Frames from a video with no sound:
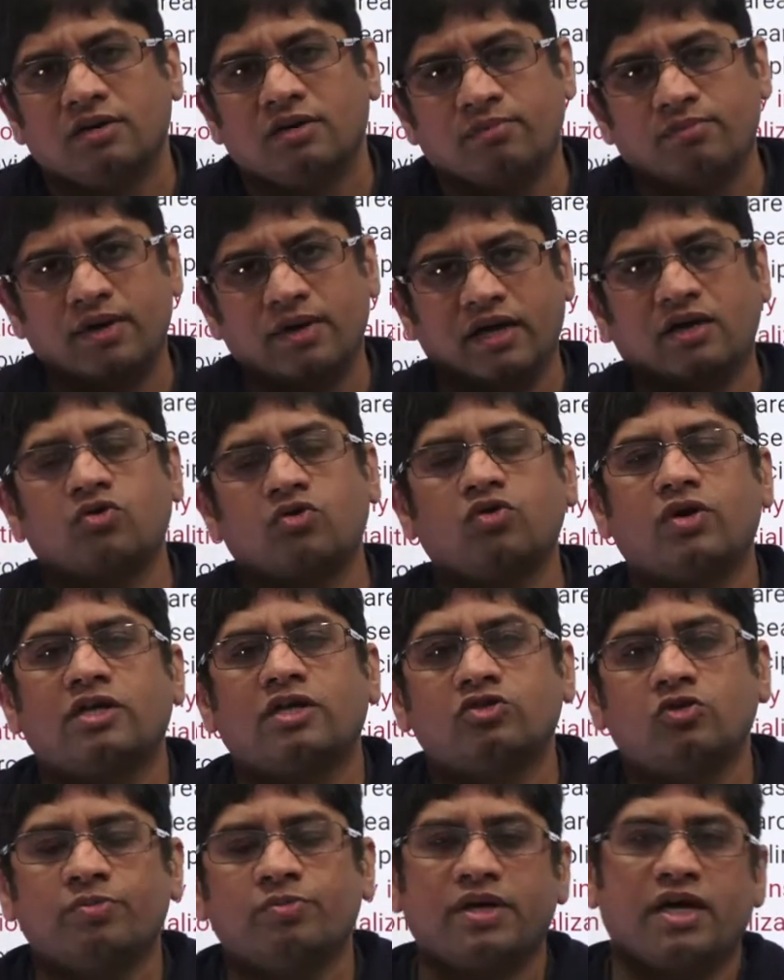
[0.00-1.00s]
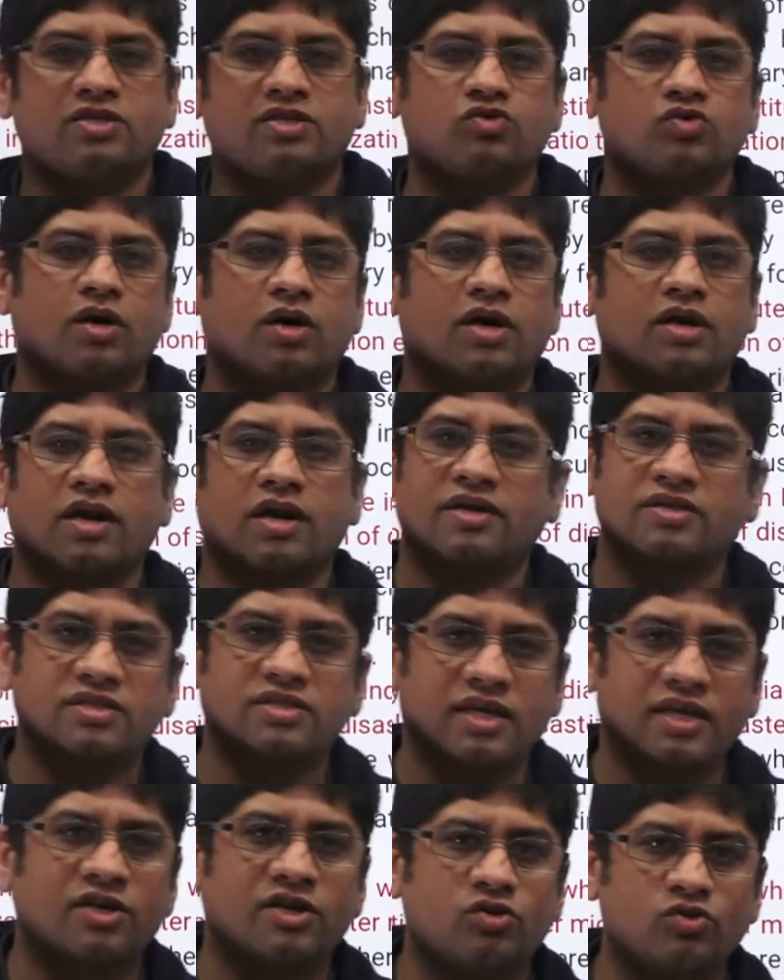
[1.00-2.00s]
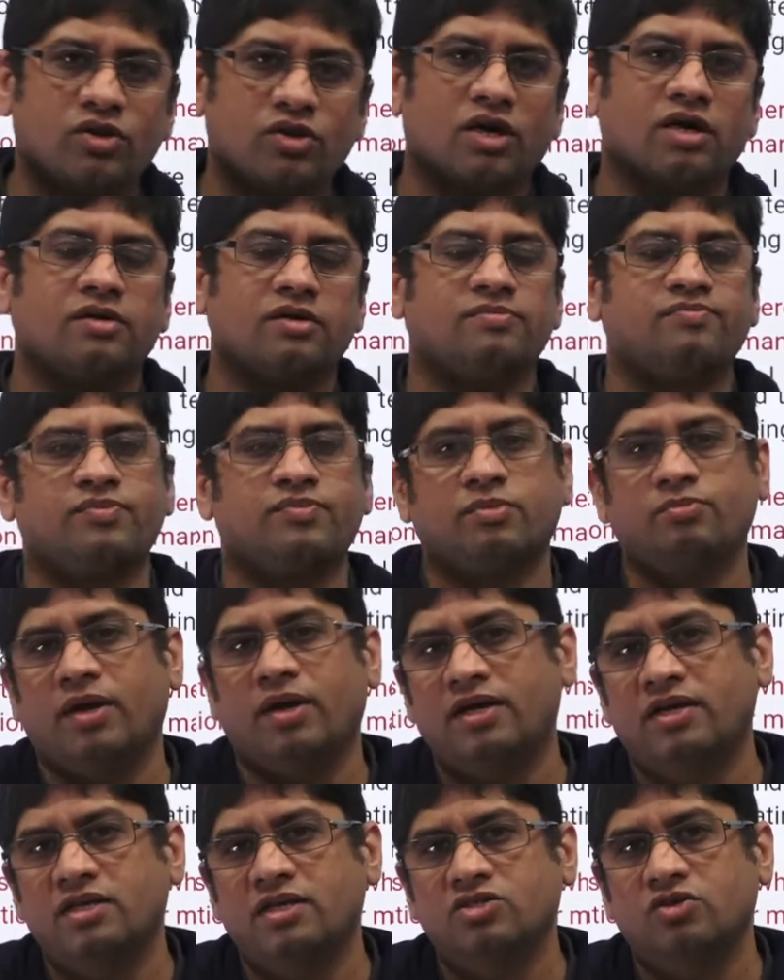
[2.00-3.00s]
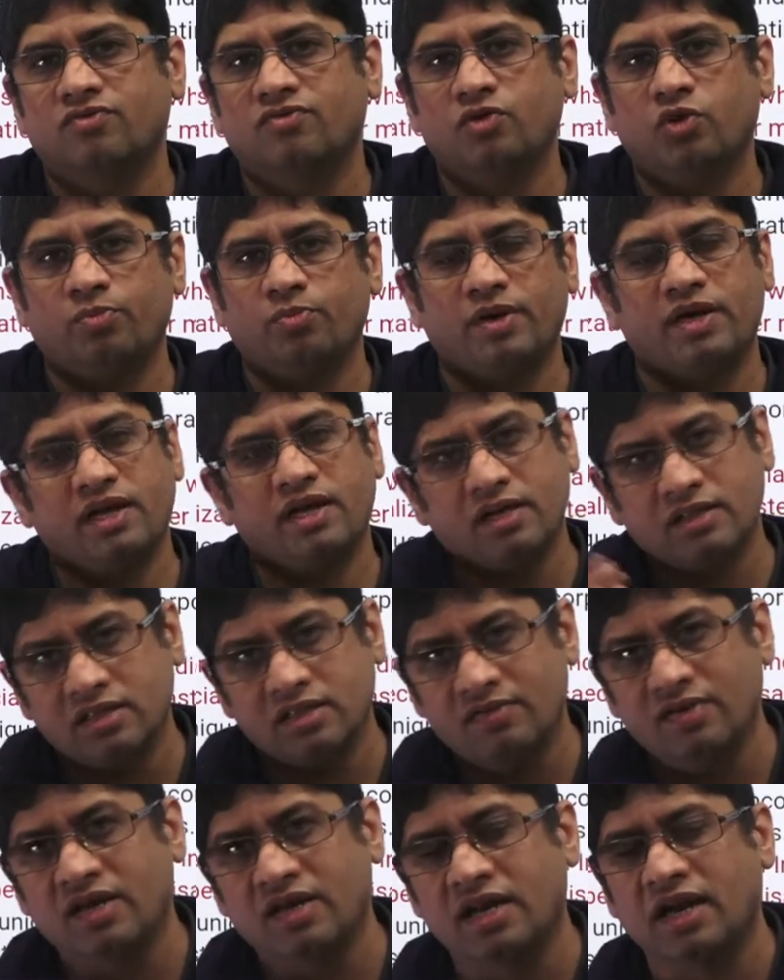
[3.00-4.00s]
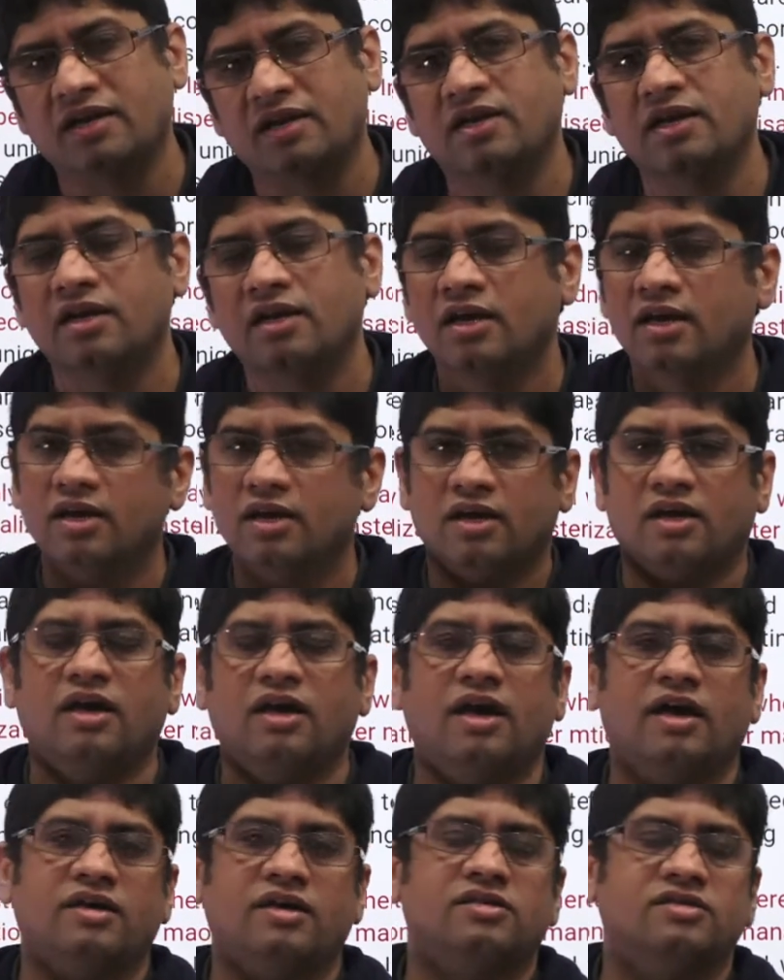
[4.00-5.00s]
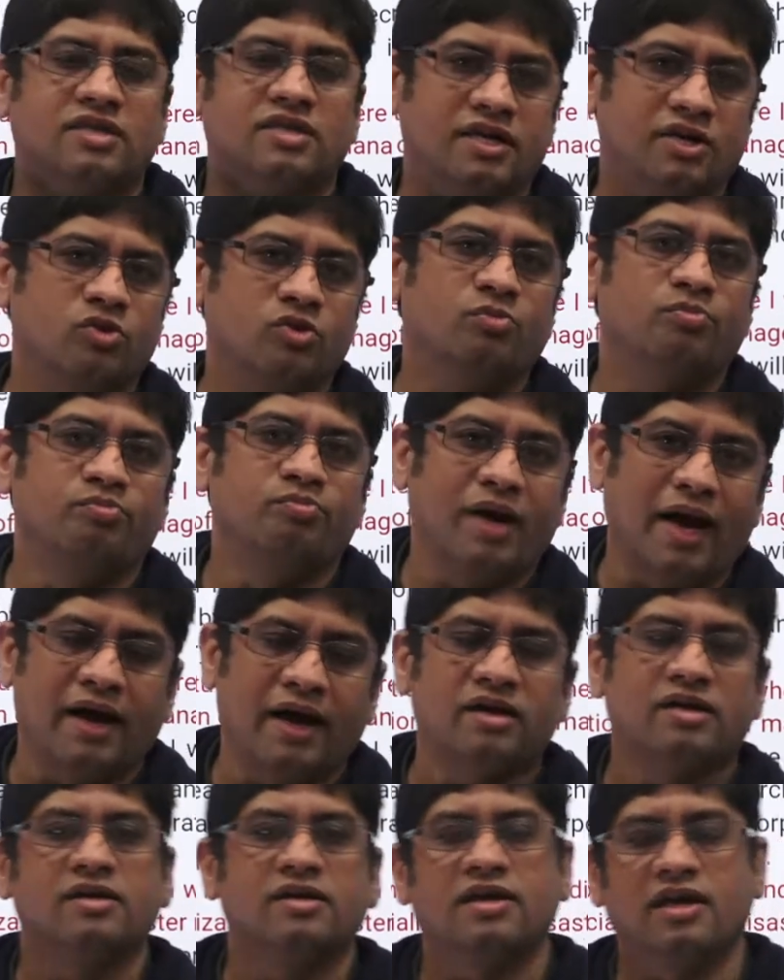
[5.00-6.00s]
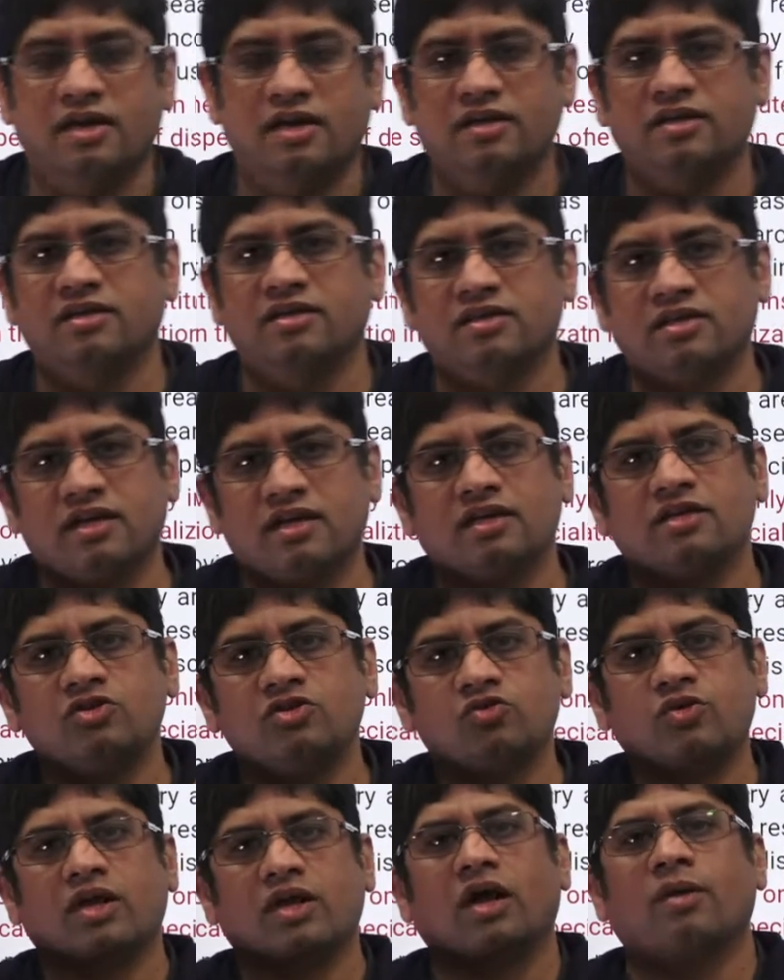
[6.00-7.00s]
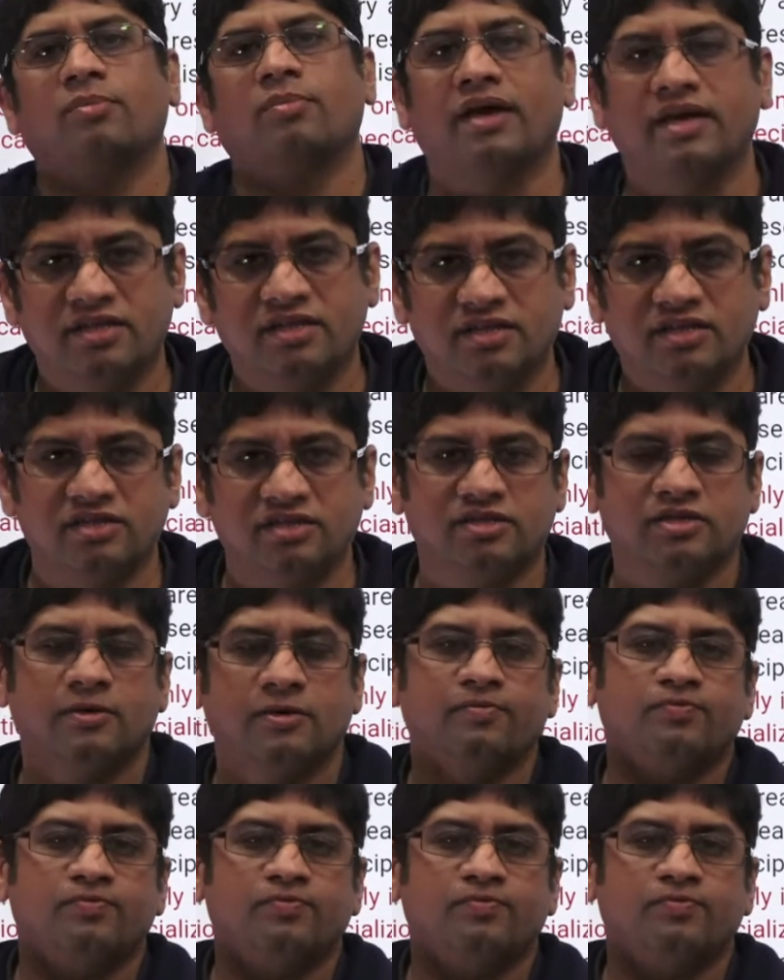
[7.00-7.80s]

Make good SOP SOR and send it to the mentors of YourPedia. They will correct it and send you back and then you can apply in these